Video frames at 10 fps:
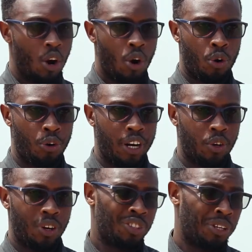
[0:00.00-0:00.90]
or
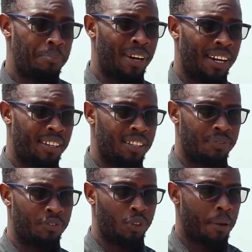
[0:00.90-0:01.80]
you're actually buying
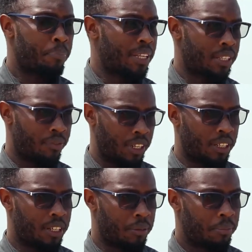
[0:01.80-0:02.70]
for that passive
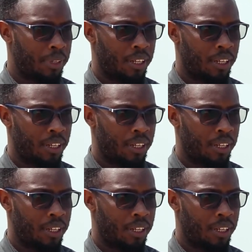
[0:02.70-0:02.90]
income